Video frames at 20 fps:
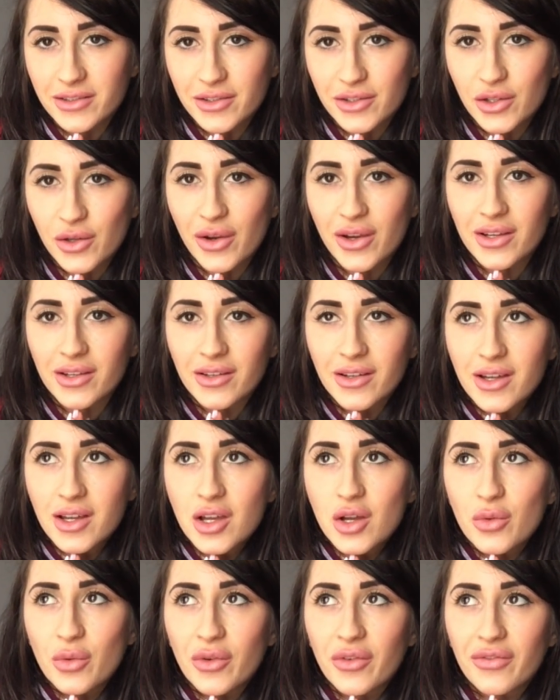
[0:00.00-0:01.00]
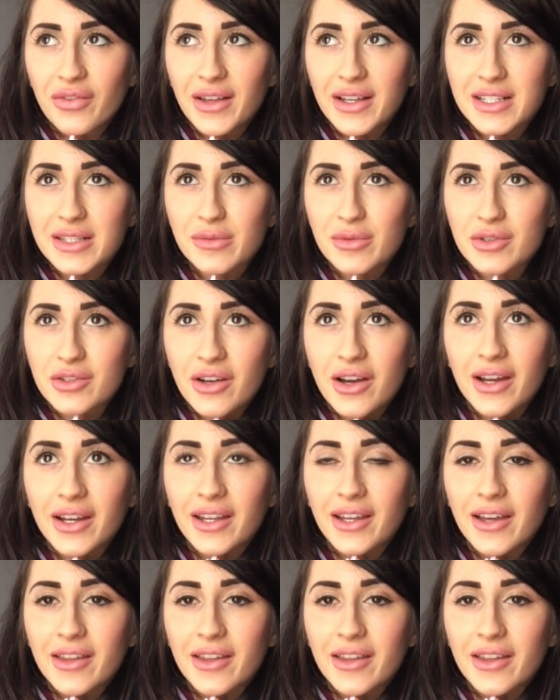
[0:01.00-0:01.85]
So with flexible dieting,